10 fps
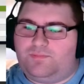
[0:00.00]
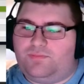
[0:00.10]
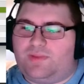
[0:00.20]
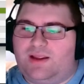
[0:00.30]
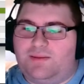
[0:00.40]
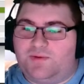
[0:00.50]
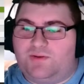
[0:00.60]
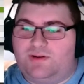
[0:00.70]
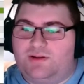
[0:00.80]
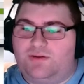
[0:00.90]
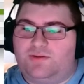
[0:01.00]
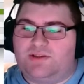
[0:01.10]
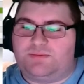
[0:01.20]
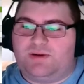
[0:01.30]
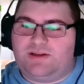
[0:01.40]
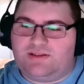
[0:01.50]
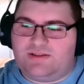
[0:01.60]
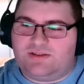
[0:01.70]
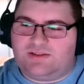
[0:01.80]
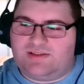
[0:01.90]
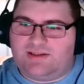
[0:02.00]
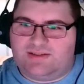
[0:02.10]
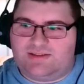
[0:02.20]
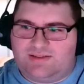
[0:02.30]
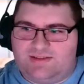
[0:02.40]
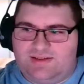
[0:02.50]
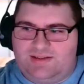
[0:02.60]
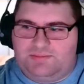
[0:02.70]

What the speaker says: I am going to lower this brightness though, because that is insanely